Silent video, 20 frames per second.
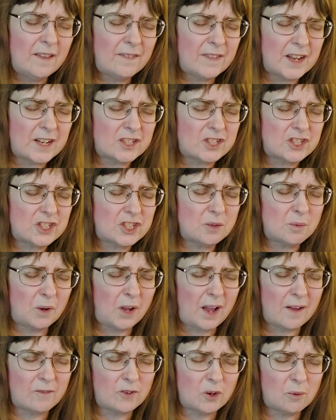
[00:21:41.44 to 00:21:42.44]
that she will
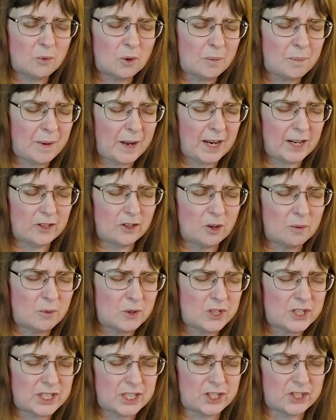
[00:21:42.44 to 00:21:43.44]
have no more pain, no
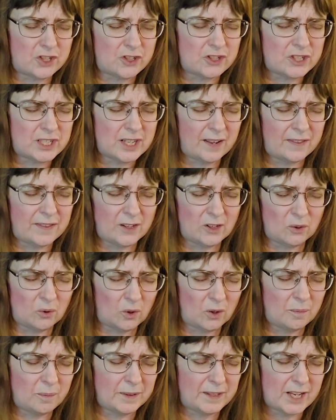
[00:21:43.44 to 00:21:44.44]
more seizures, nothing,
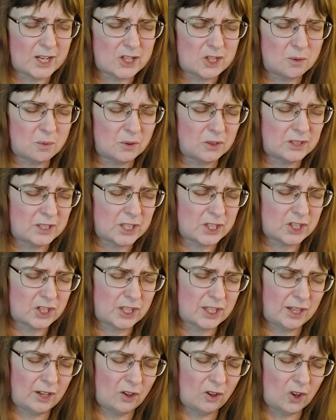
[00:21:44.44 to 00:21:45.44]
Lord, but that you will touch
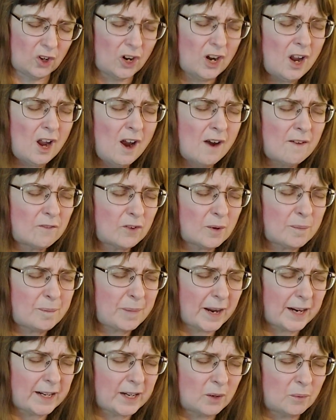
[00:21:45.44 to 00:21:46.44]
and heal her. For
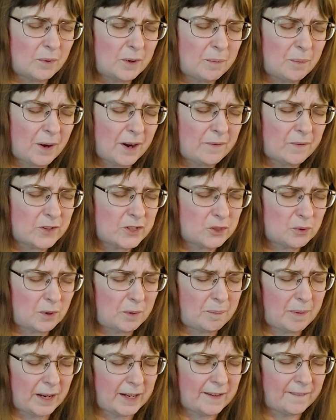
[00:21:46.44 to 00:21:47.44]
Becca, we pray for
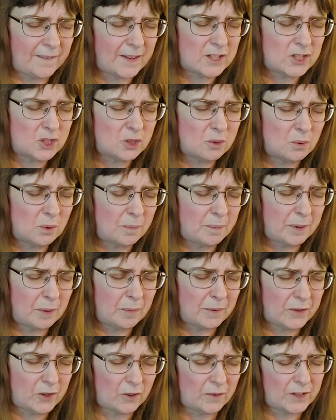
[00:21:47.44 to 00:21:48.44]
sweet Becca, that you will be
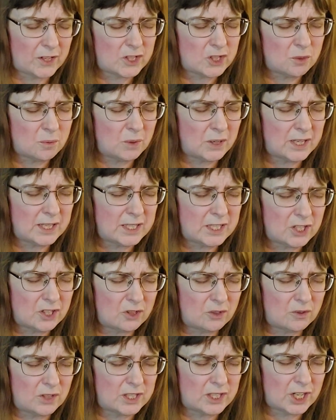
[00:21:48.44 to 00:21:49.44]
with her, that you will
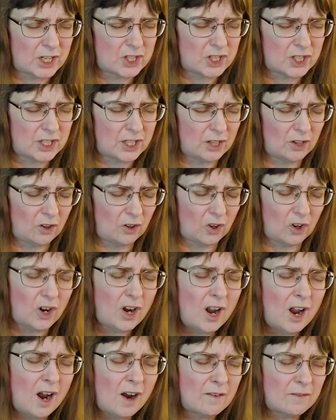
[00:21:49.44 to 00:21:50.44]
continue to touch and heal her
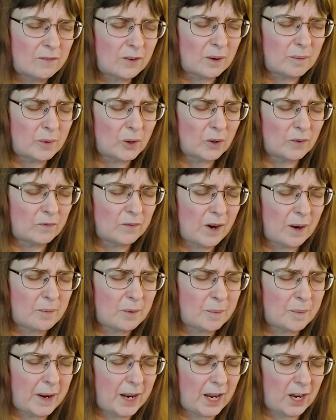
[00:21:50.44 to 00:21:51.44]
from her
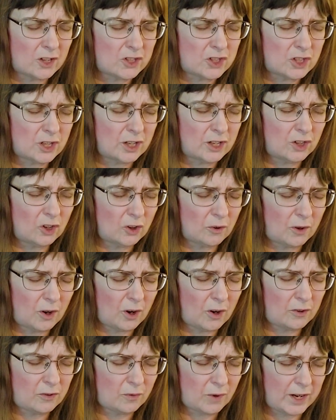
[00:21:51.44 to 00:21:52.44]
fibromyalgia and her
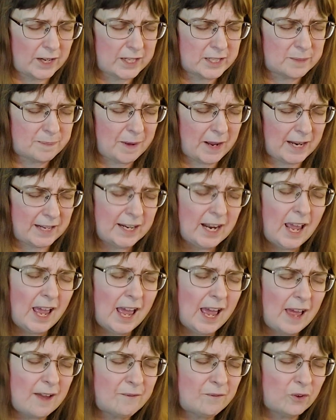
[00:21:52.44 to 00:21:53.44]
arthritis pain.
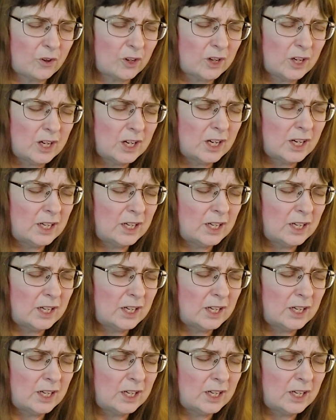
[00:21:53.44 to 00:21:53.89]
And for